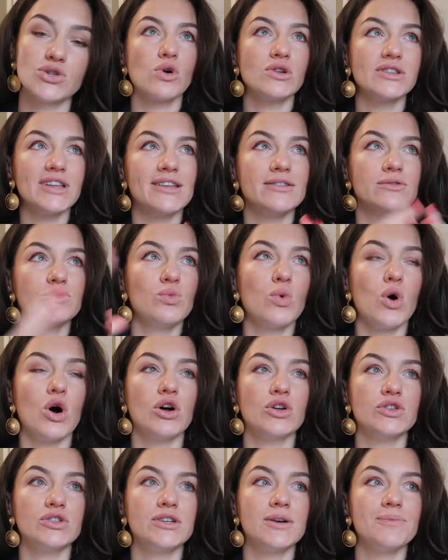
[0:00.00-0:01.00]
or all in
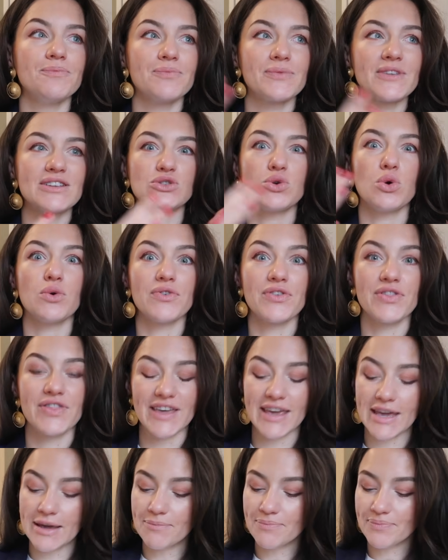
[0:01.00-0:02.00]
one sort of
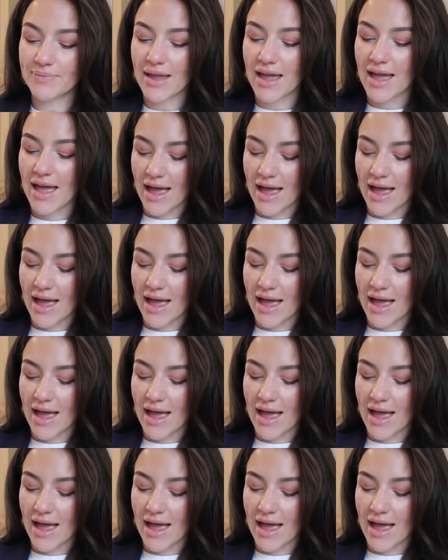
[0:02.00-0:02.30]
theme.